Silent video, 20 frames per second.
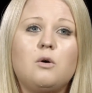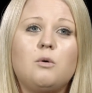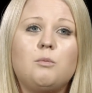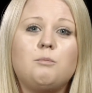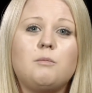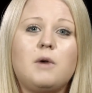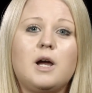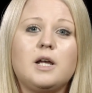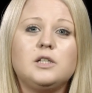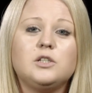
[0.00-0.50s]

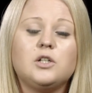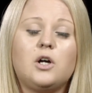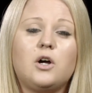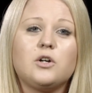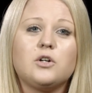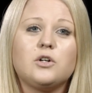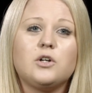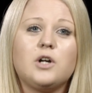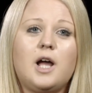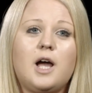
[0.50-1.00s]
my
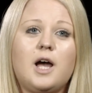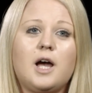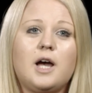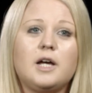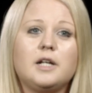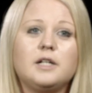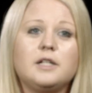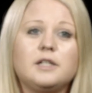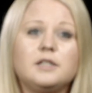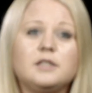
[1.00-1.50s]
daughter
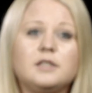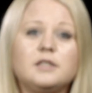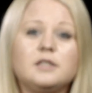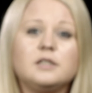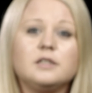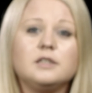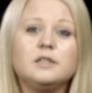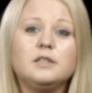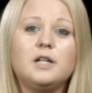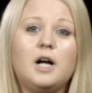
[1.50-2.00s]
had
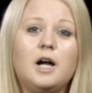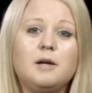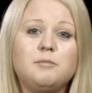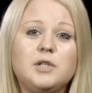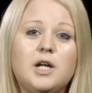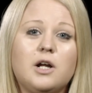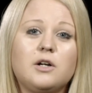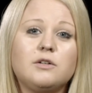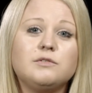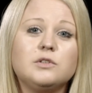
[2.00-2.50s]

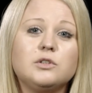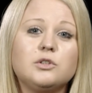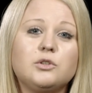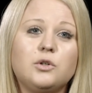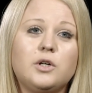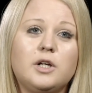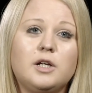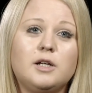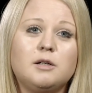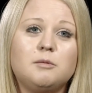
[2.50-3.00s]
climbed out of her
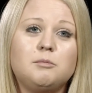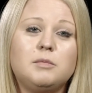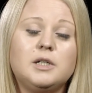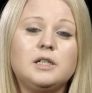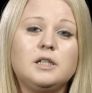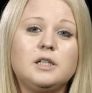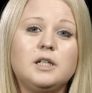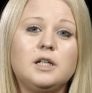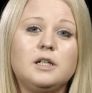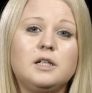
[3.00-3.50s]
crib
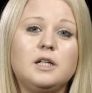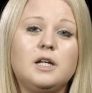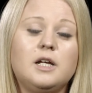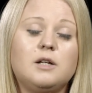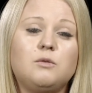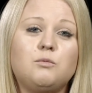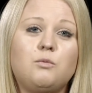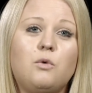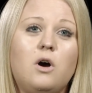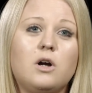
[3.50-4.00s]

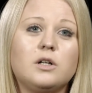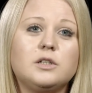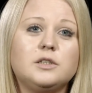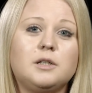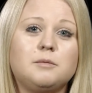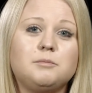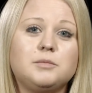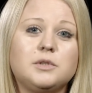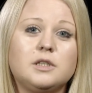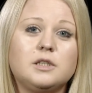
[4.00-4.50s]
and walked
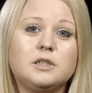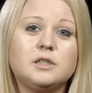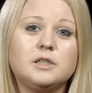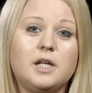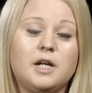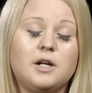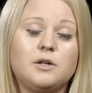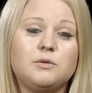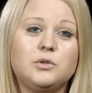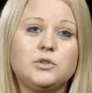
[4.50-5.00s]
up
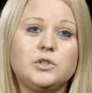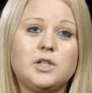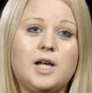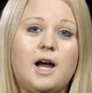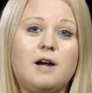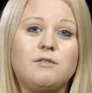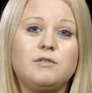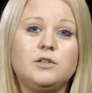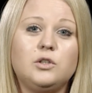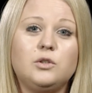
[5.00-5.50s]
Santa Rosa
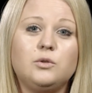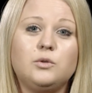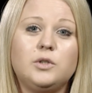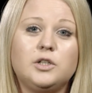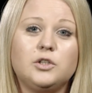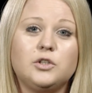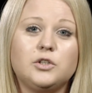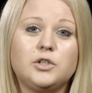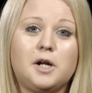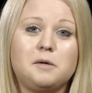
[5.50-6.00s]
Avenue
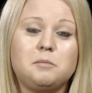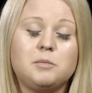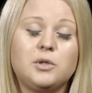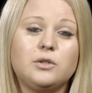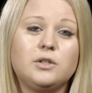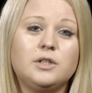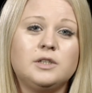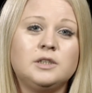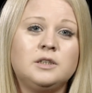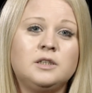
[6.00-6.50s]
in her
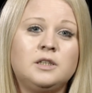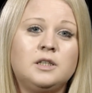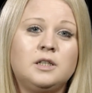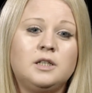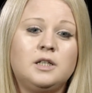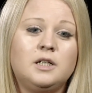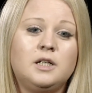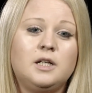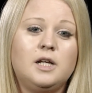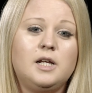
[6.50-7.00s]
diaper.
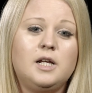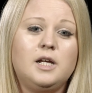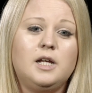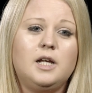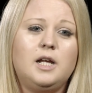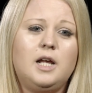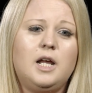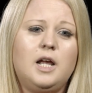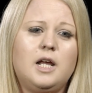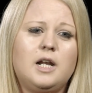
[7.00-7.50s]

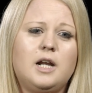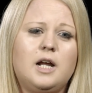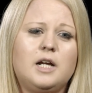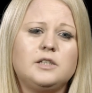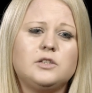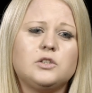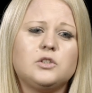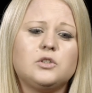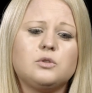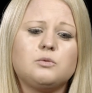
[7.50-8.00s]
And I
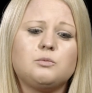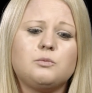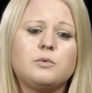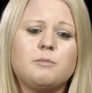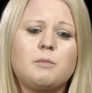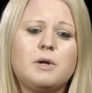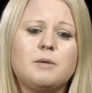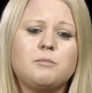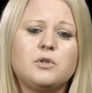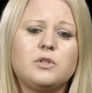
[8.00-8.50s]
just
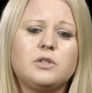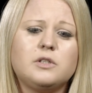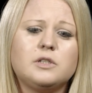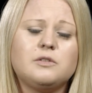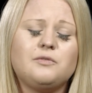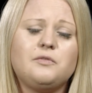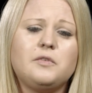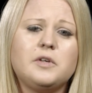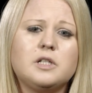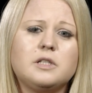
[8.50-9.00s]
remember
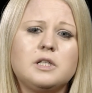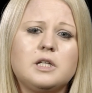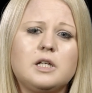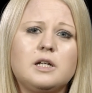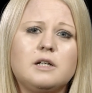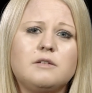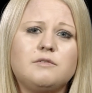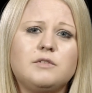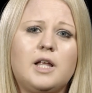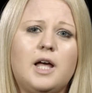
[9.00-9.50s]
this
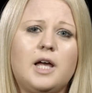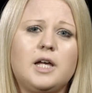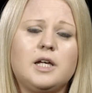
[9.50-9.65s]
feeling of